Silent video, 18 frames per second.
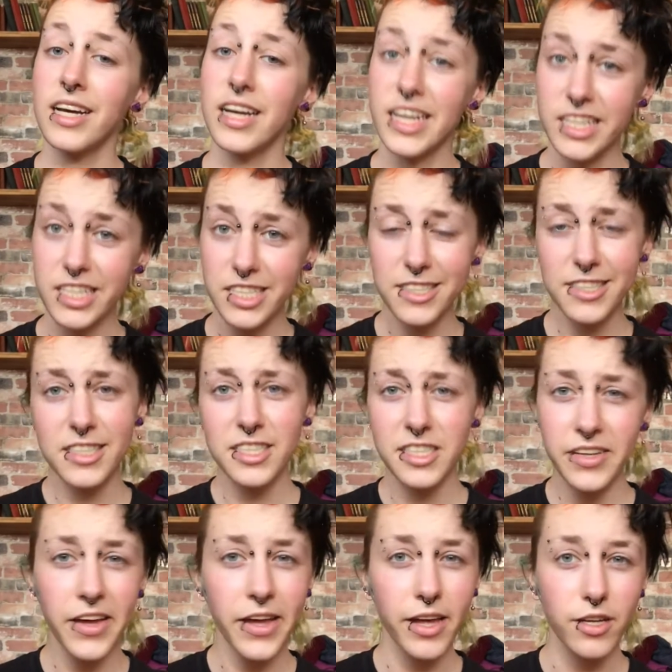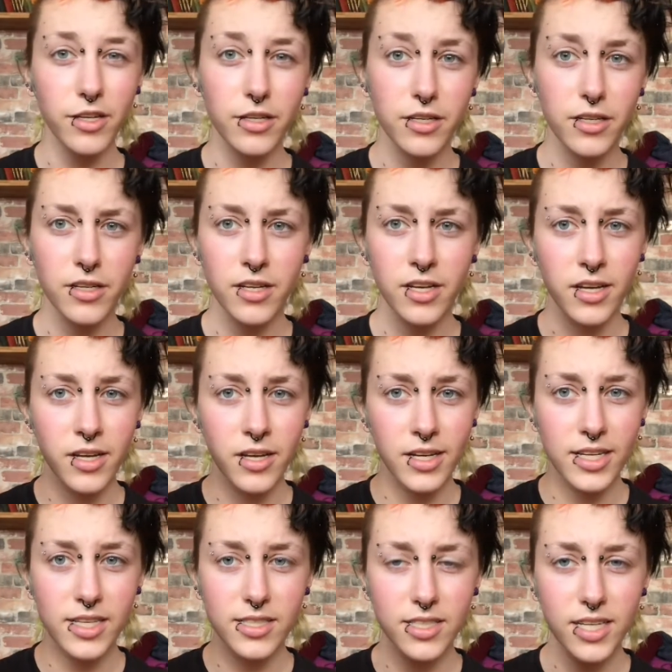I just did.
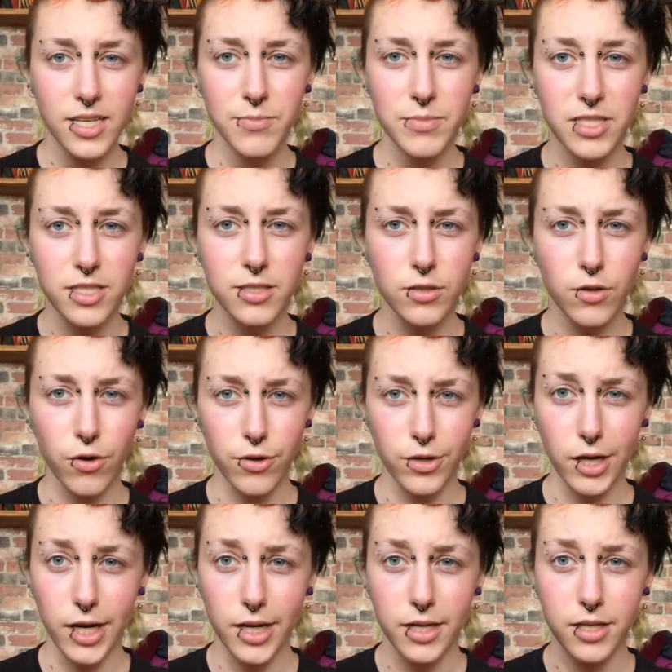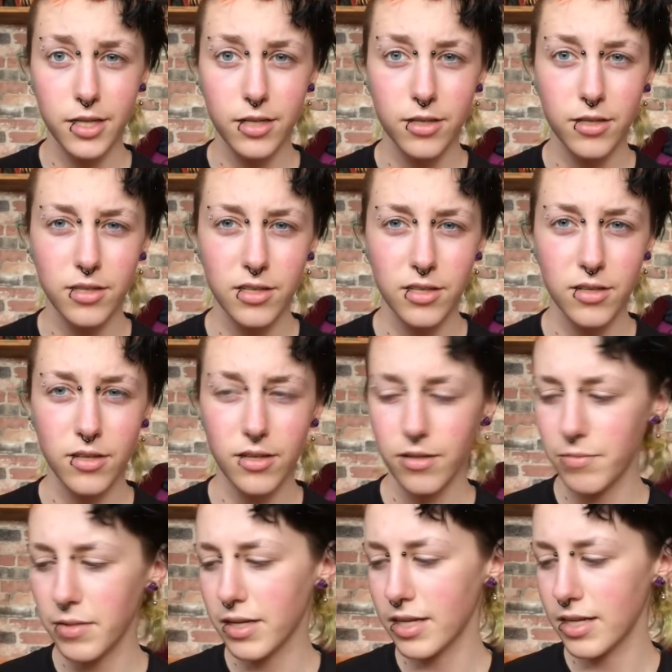His name is Yorick
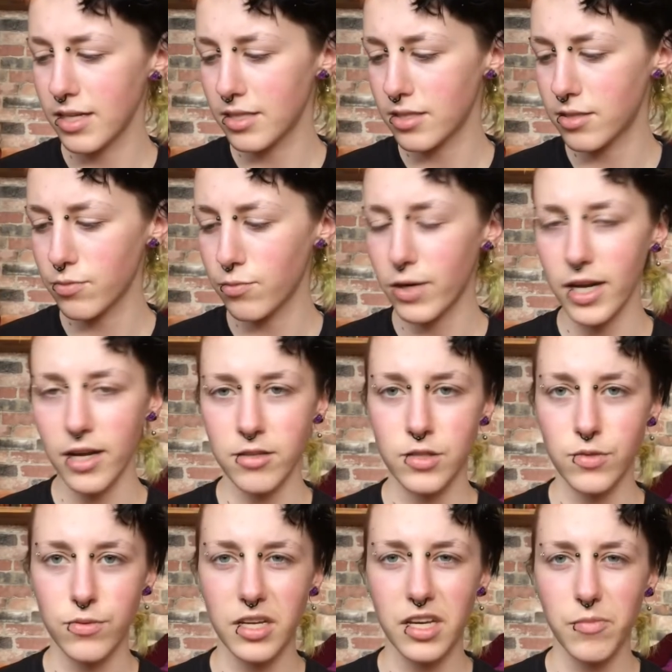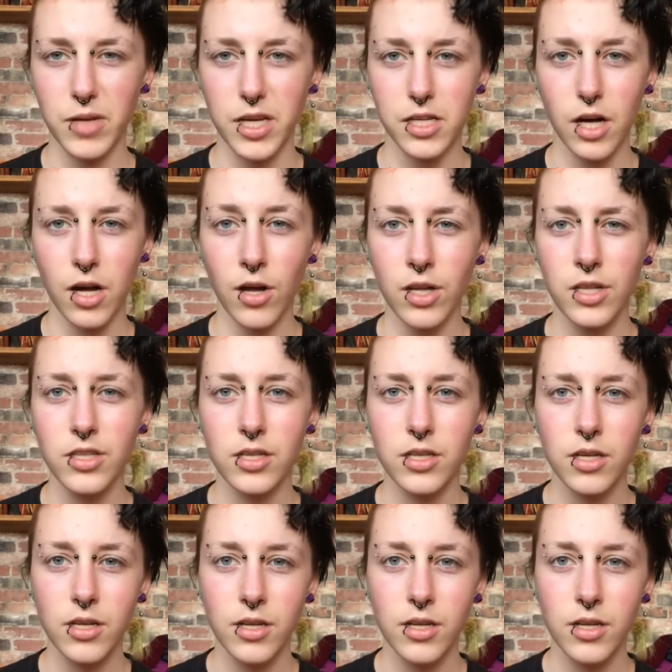because what else would he be called?